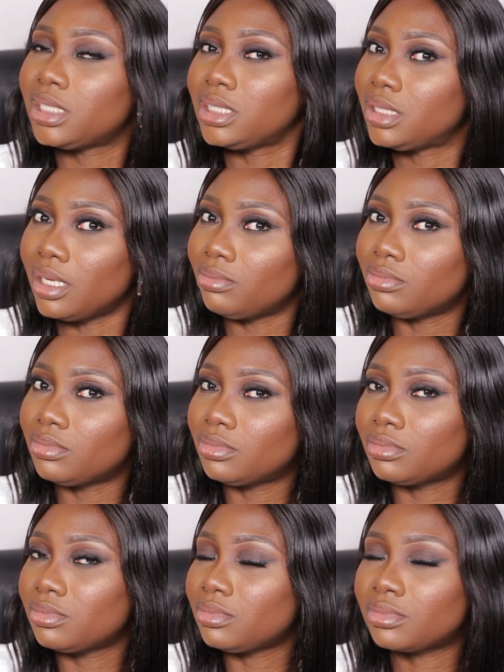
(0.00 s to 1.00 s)
need them.
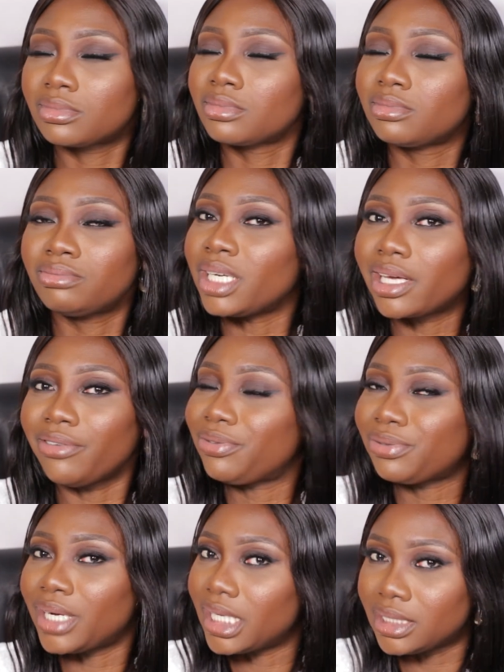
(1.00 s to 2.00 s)
Make a
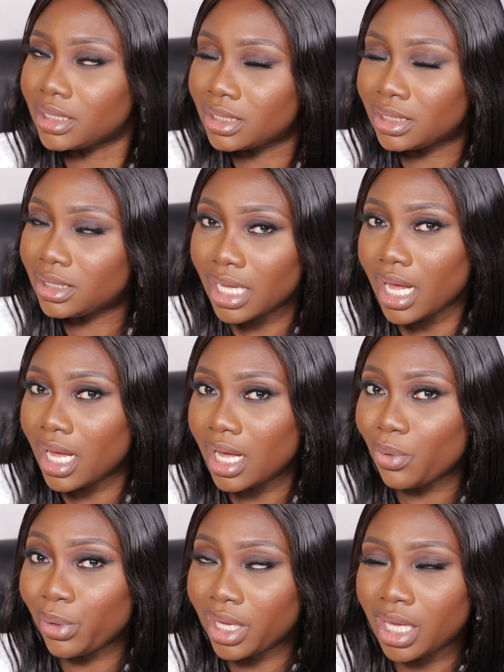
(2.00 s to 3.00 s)
friend
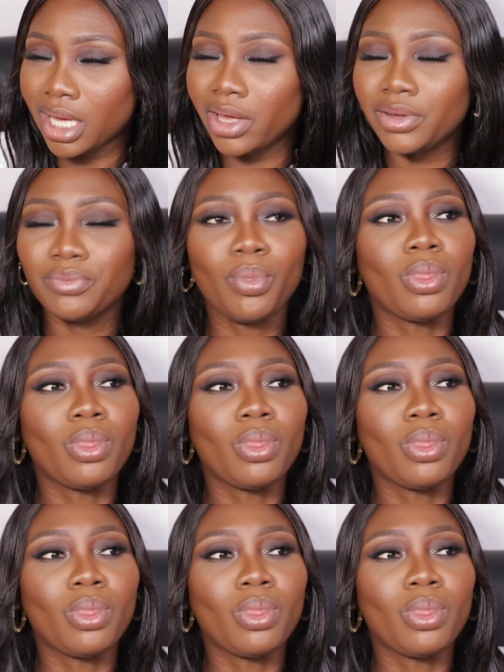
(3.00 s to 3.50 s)
there, okay?